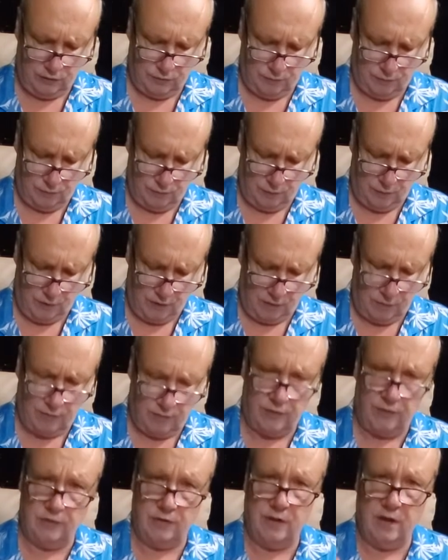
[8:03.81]
your bottom
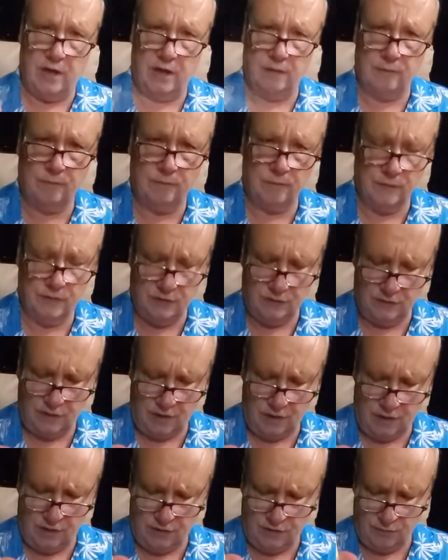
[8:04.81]
of the deck. Is the
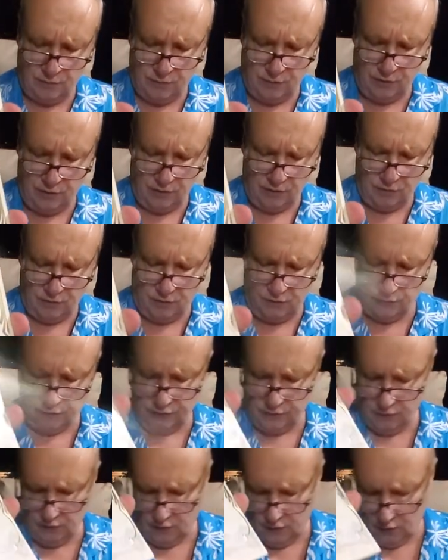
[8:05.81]
Ace of Pentacles.